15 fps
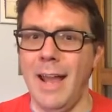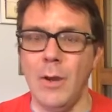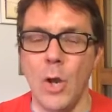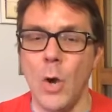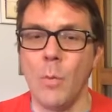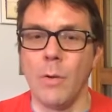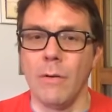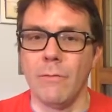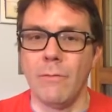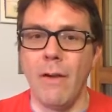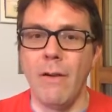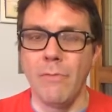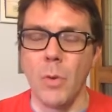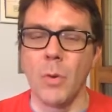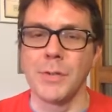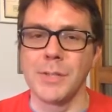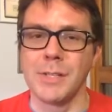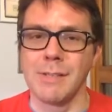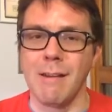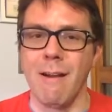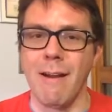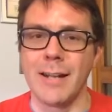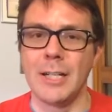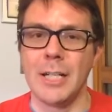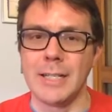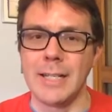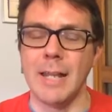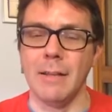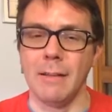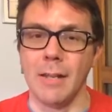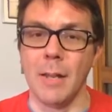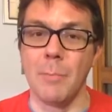No, very few Oscars are actually technical,